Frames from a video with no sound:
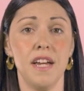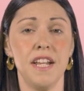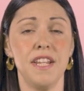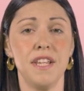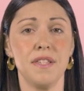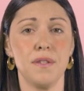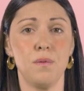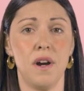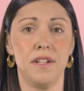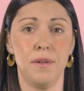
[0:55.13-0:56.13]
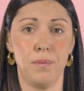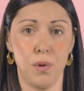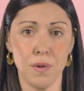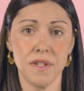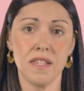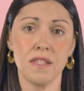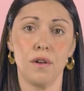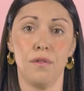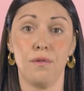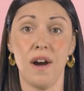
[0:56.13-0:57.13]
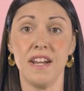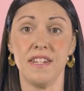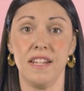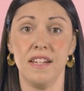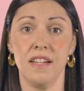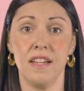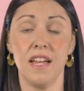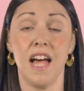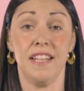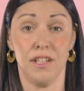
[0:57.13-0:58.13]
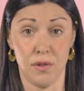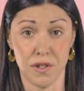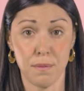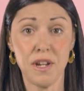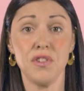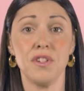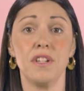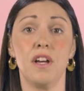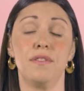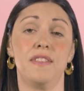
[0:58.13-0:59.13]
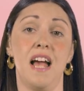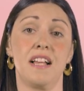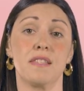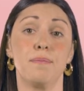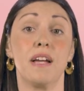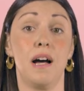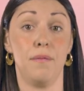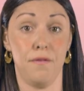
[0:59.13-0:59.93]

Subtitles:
It is where the process of writing and the transmission of text become